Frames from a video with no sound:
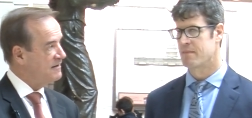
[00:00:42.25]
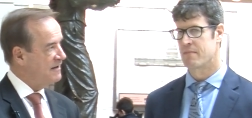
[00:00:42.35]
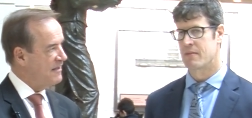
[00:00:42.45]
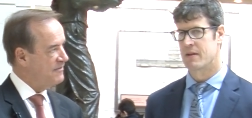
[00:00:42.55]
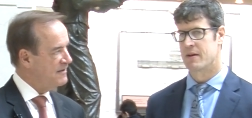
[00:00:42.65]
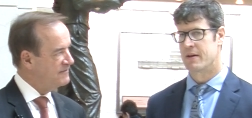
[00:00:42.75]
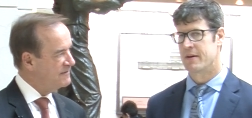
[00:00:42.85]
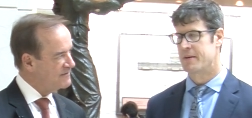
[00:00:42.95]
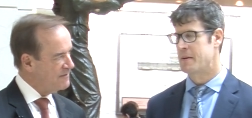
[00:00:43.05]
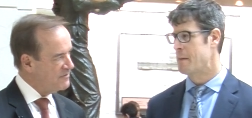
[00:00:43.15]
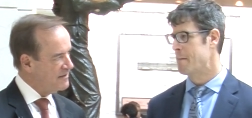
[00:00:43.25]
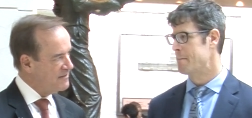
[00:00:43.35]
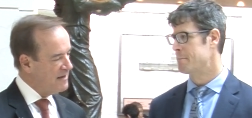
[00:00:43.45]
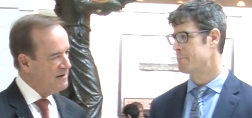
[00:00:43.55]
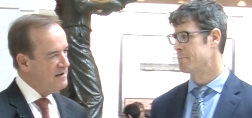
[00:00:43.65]
Speaker 1: in that this is something
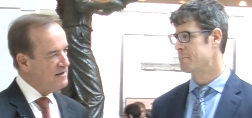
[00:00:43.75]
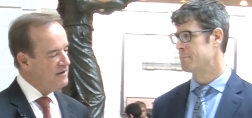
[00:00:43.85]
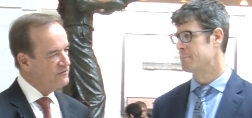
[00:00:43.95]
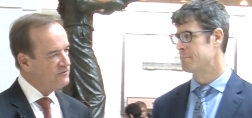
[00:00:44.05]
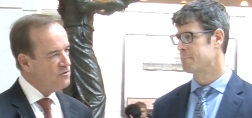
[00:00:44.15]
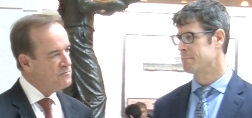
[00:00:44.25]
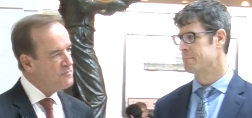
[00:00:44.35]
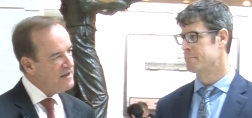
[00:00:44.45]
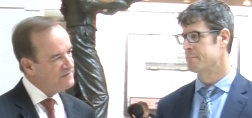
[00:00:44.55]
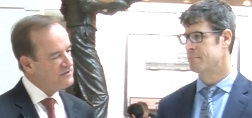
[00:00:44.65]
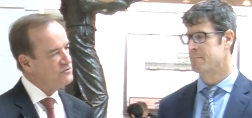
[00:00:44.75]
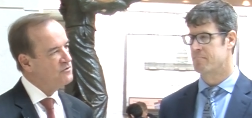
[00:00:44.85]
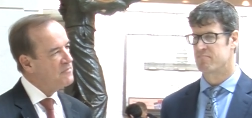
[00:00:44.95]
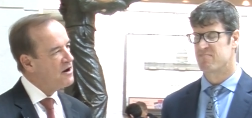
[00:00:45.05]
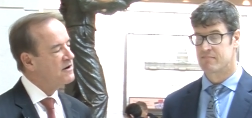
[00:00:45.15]
that is so basic to
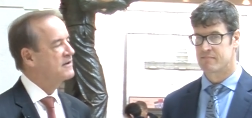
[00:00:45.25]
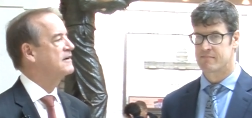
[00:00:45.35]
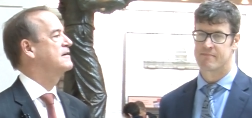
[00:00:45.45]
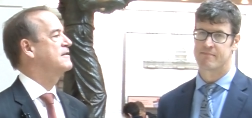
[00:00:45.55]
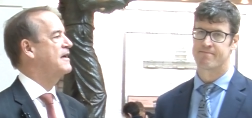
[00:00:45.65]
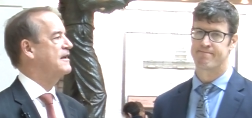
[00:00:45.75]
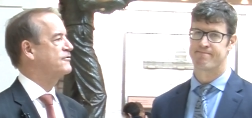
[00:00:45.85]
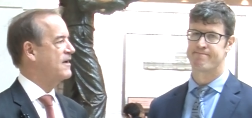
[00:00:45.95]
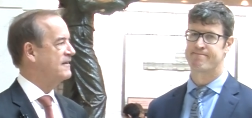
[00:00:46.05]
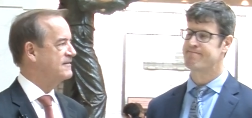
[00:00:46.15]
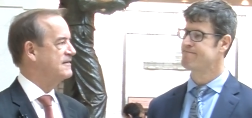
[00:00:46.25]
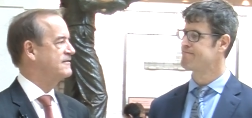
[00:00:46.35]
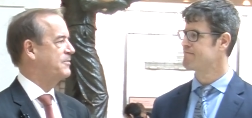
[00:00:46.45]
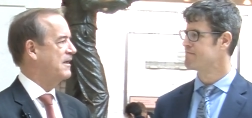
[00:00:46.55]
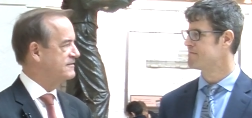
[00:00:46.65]
America that it
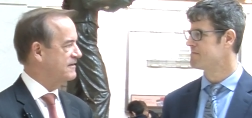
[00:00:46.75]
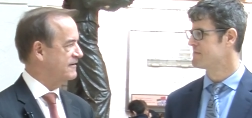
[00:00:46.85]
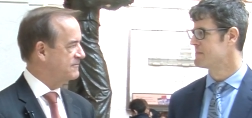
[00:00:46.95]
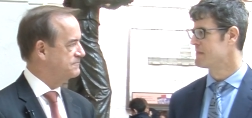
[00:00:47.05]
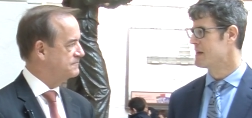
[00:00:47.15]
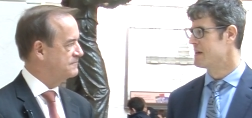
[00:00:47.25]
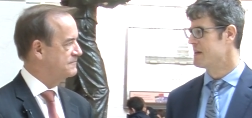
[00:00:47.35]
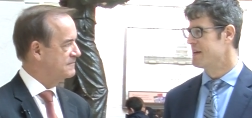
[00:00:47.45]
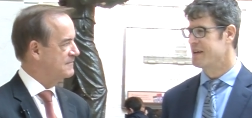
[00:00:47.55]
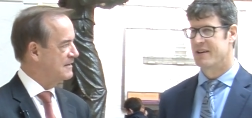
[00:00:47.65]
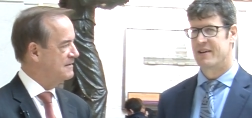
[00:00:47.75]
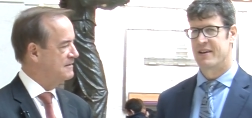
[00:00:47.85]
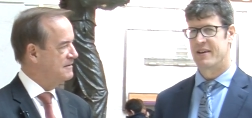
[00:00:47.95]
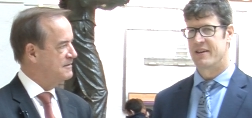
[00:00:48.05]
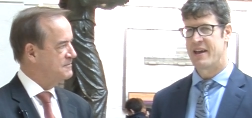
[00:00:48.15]
transcends politics.
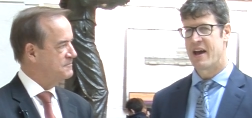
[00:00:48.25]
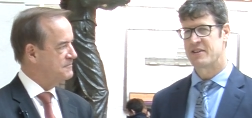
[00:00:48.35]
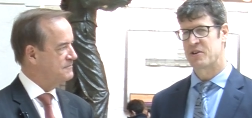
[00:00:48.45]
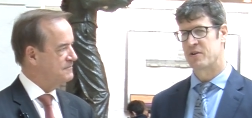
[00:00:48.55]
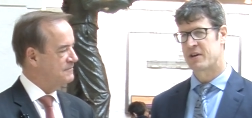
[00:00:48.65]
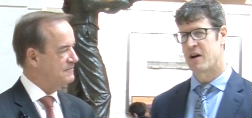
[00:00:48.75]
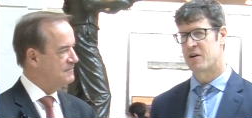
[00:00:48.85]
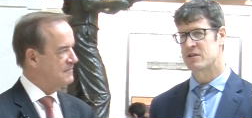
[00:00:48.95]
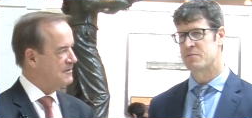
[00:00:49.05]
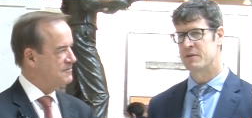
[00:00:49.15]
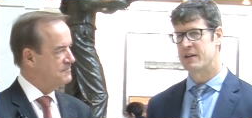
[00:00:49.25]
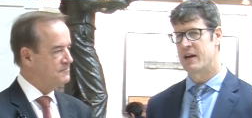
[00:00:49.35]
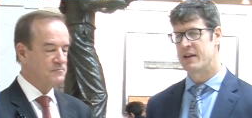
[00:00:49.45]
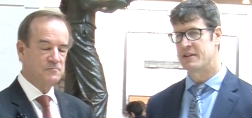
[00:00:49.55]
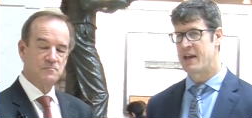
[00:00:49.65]
Speaker 2: Yeah, so Congressman
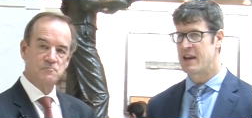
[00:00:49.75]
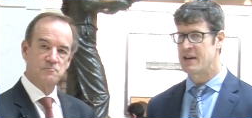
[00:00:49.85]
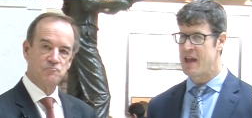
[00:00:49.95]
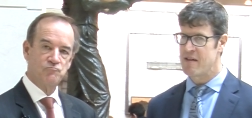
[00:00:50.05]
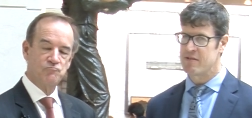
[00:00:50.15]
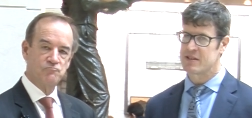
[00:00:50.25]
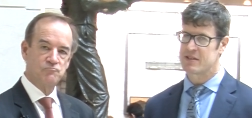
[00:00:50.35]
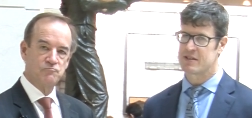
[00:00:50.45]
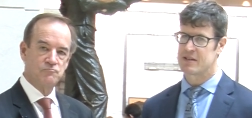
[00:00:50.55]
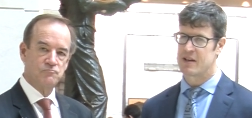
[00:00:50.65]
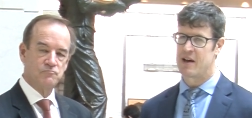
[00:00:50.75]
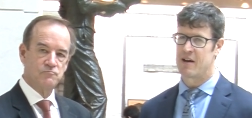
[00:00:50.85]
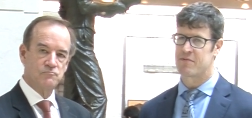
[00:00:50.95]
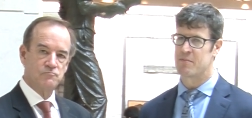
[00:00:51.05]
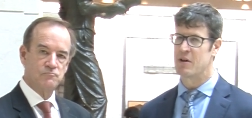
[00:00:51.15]
uh, Danny Davis
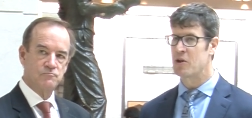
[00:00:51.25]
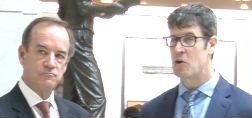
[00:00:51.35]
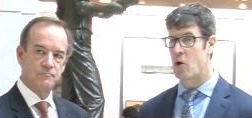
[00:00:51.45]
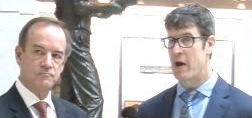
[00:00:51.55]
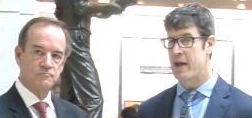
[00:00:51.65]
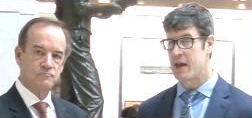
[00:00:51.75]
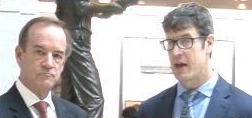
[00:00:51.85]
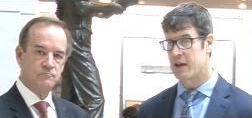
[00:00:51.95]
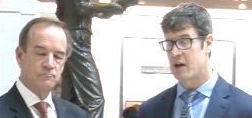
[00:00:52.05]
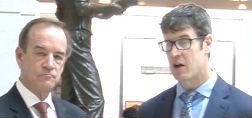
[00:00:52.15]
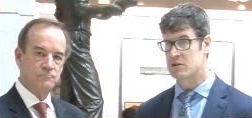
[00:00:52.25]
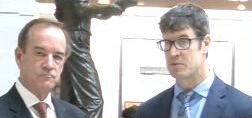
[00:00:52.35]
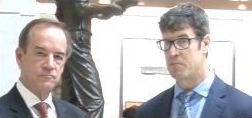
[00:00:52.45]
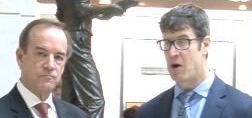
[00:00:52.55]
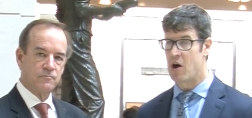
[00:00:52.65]
uh, from Illinois and
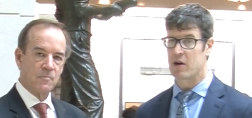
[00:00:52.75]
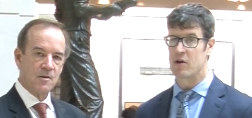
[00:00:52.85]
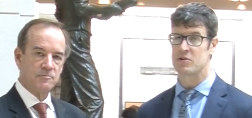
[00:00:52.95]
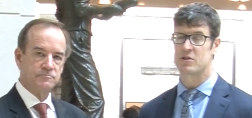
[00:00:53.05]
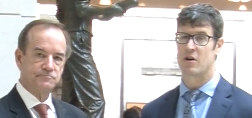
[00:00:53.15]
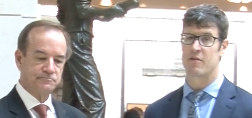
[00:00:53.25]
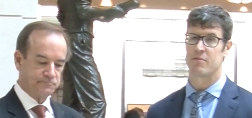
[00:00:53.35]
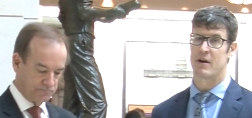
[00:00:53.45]
Congressman Paul Gosar from